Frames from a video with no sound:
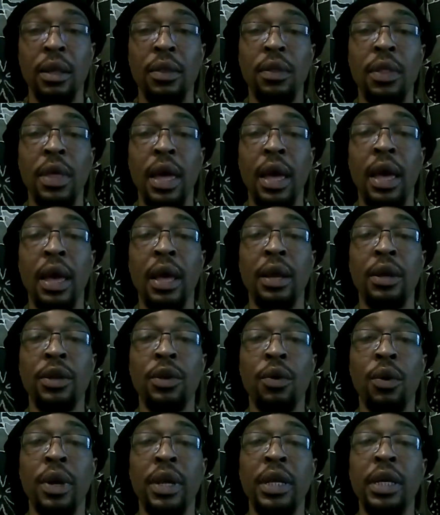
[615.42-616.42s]
that
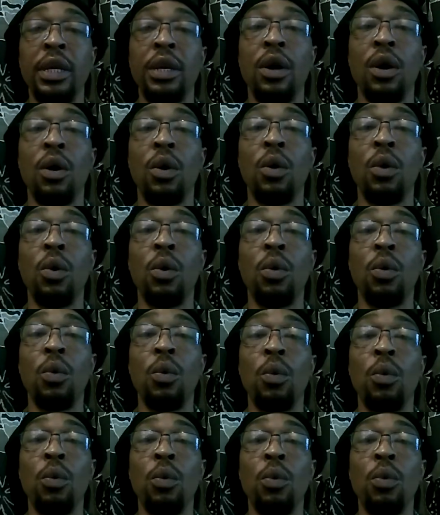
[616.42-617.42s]
your ego
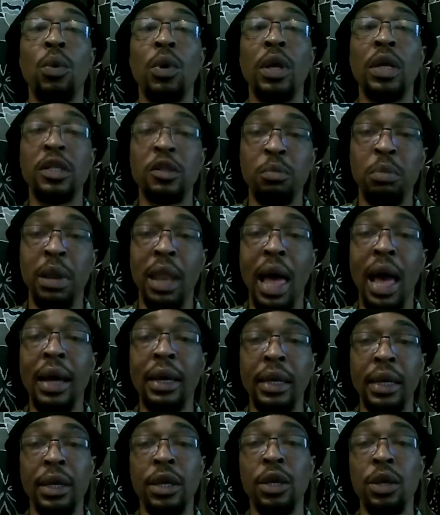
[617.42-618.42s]
is
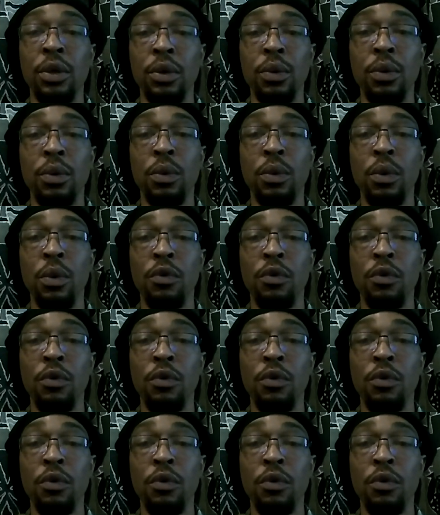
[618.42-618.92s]
blocking you